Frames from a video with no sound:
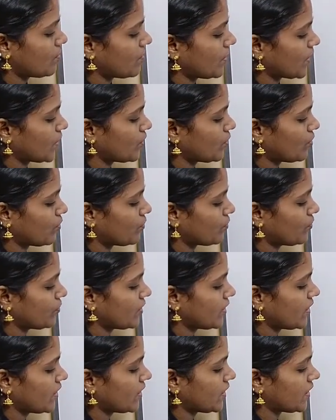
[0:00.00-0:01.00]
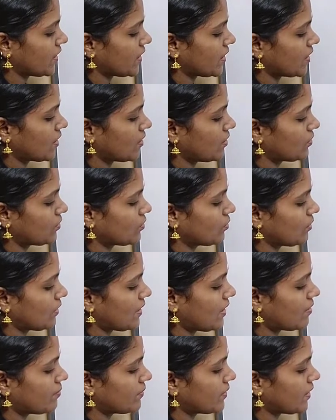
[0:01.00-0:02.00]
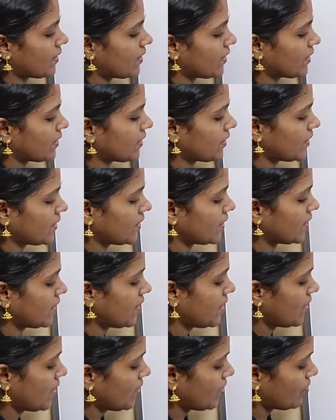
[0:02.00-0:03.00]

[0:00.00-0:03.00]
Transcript: phi of E equal to lambda E,